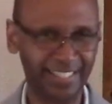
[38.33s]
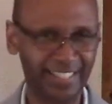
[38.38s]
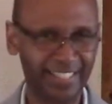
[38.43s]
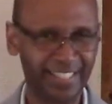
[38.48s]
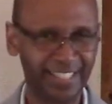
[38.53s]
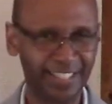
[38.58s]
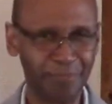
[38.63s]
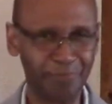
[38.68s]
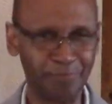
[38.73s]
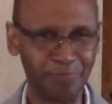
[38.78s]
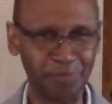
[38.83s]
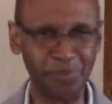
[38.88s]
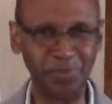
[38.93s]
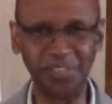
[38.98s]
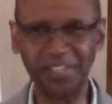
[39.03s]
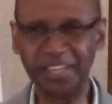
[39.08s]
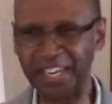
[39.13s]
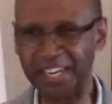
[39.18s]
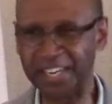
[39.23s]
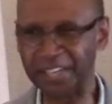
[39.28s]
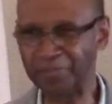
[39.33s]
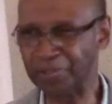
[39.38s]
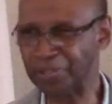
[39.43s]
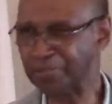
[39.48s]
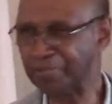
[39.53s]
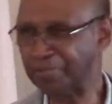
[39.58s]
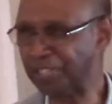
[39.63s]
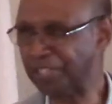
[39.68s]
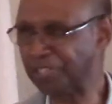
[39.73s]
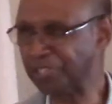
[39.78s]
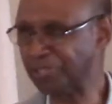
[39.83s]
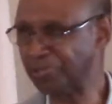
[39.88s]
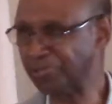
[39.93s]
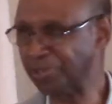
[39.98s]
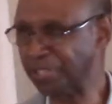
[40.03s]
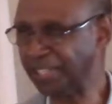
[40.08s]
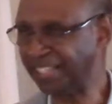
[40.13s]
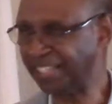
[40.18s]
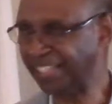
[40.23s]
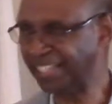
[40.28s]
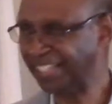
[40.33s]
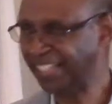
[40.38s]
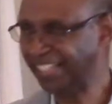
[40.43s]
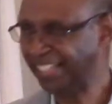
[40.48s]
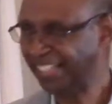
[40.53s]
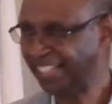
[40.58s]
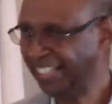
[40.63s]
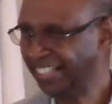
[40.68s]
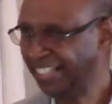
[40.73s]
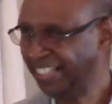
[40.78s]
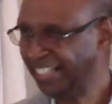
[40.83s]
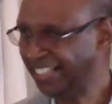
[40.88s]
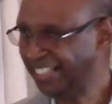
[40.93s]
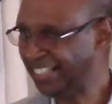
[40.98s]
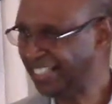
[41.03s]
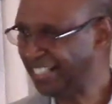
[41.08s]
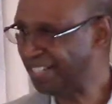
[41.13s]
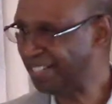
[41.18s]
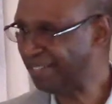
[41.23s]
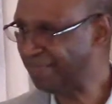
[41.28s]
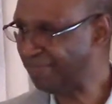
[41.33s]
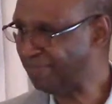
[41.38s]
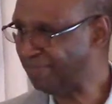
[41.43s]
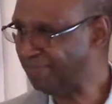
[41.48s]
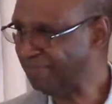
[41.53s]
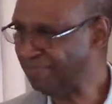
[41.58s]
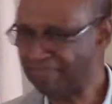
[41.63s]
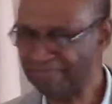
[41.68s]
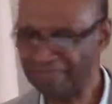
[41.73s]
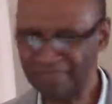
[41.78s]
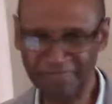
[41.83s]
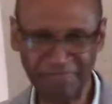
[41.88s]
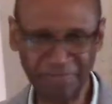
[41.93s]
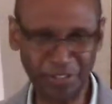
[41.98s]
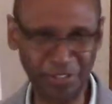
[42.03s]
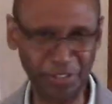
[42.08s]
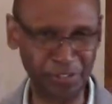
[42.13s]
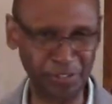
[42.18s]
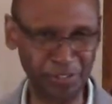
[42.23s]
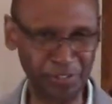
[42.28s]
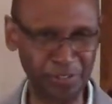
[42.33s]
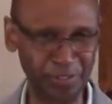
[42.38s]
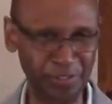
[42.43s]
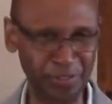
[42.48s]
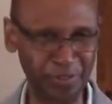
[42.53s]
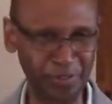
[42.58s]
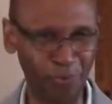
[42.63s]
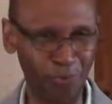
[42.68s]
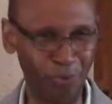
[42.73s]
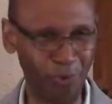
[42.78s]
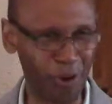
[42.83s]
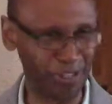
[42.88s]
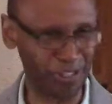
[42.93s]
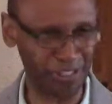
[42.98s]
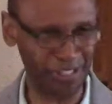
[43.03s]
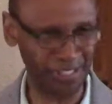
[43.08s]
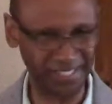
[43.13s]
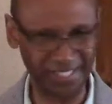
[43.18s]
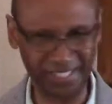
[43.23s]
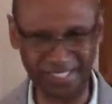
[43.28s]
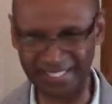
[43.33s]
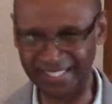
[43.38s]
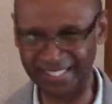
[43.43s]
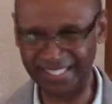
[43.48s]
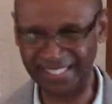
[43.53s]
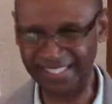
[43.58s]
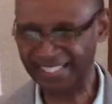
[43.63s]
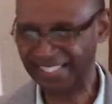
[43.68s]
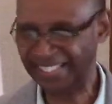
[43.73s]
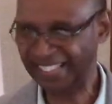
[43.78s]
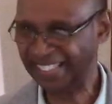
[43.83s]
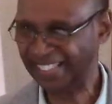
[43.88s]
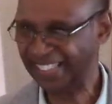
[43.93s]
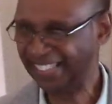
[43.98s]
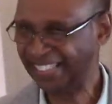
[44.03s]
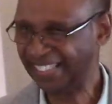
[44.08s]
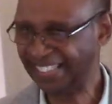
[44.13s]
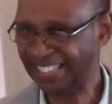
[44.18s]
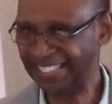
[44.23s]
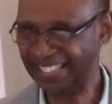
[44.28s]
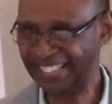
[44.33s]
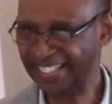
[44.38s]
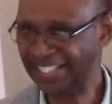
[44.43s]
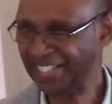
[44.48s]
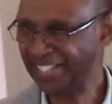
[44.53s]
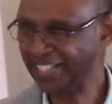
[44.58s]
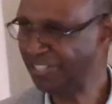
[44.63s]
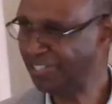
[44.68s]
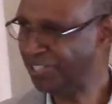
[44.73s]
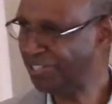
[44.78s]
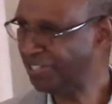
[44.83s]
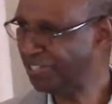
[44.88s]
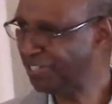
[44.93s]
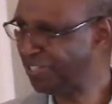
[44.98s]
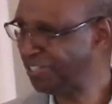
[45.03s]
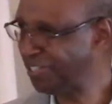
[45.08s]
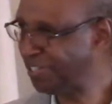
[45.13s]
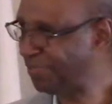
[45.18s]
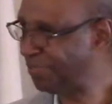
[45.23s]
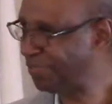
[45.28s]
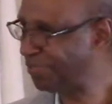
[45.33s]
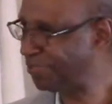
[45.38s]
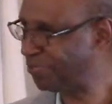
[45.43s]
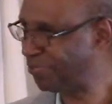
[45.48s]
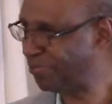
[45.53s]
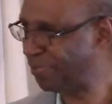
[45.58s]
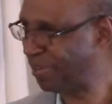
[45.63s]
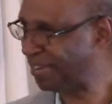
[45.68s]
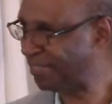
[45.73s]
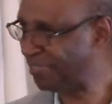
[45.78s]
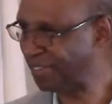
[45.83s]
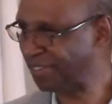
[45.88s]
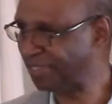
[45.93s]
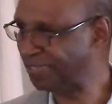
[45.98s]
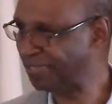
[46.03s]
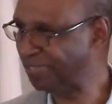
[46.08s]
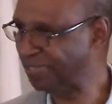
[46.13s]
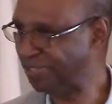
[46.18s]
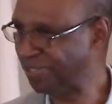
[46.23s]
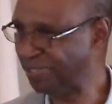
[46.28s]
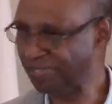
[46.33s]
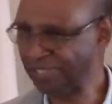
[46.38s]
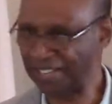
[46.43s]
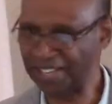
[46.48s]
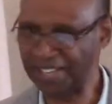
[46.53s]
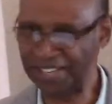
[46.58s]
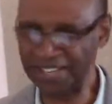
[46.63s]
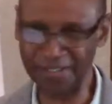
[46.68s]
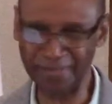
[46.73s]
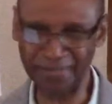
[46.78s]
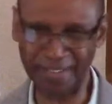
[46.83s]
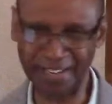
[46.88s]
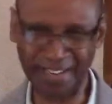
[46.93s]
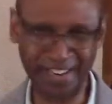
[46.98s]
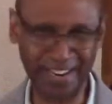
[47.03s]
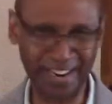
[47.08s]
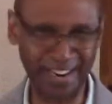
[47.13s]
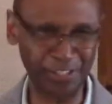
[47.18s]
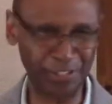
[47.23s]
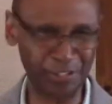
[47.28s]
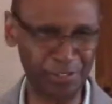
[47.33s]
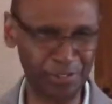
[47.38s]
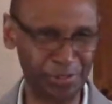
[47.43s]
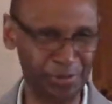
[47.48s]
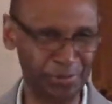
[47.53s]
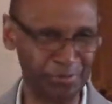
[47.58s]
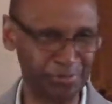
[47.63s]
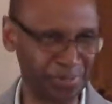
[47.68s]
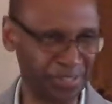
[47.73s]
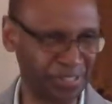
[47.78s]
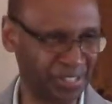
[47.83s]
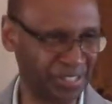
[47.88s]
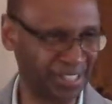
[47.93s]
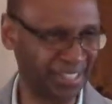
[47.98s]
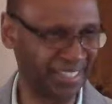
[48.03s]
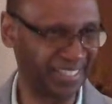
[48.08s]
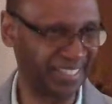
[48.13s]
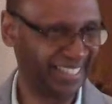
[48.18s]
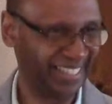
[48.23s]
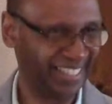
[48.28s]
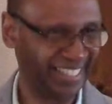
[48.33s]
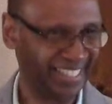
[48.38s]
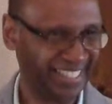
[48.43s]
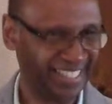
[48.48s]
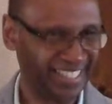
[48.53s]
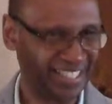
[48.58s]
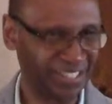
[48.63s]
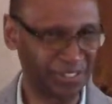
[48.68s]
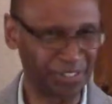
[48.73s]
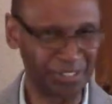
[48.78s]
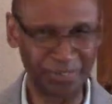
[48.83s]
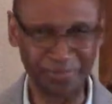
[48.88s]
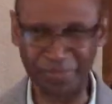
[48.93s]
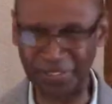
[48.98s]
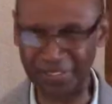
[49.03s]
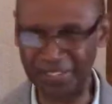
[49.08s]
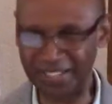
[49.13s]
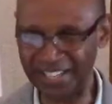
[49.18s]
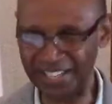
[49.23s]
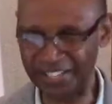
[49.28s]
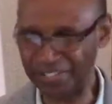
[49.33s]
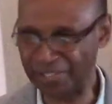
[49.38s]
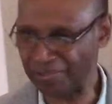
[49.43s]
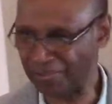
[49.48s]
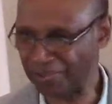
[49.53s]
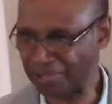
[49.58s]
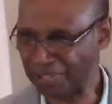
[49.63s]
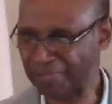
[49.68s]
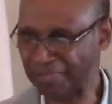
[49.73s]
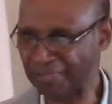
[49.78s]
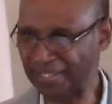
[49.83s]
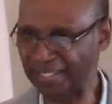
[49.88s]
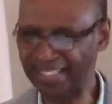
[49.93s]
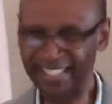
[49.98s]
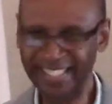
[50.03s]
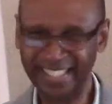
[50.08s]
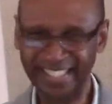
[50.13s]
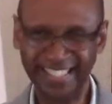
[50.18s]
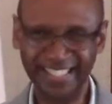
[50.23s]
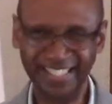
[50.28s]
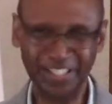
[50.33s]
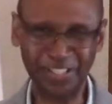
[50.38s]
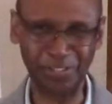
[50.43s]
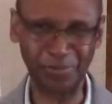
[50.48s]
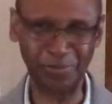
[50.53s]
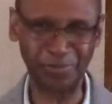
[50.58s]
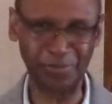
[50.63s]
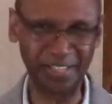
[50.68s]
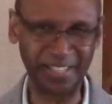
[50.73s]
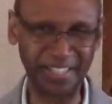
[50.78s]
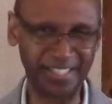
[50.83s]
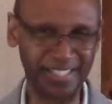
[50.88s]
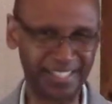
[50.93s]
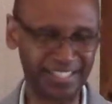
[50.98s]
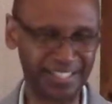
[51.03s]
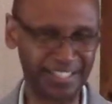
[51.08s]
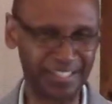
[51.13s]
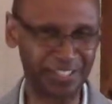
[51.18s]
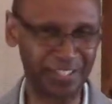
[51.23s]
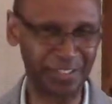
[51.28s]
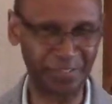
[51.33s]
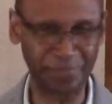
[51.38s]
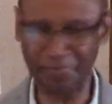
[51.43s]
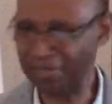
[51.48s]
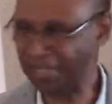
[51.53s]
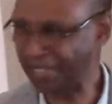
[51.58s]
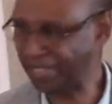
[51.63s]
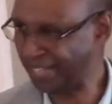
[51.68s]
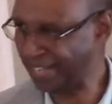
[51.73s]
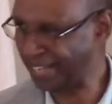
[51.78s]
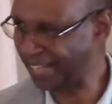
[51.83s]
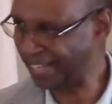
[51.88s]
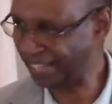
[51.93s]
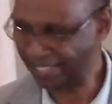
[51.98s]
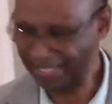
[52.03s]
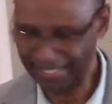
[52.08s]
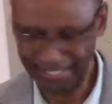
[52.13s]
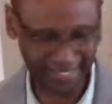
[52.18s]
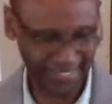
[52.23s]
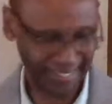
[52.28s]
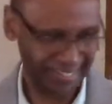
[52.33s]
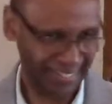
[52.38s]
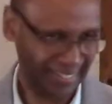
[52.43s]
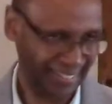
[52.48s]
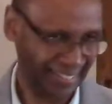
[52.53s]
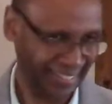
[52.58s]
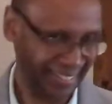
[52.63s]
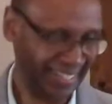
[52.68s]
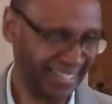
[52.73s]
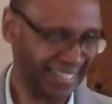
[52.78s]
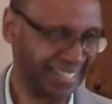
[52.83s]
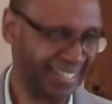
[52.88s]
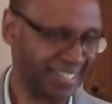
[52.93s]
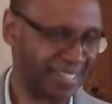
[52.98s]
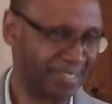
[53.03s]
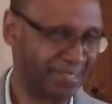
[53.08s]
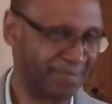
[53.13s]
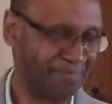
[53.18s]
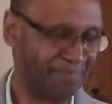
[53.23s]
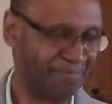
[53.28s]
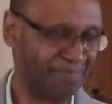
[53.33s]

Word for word: communicated with me this week. Um, Sister Washington, uh, Steve's wife. I don't know if you're here, but I, I so appreciate your communication with me this week. She sent me a, a um,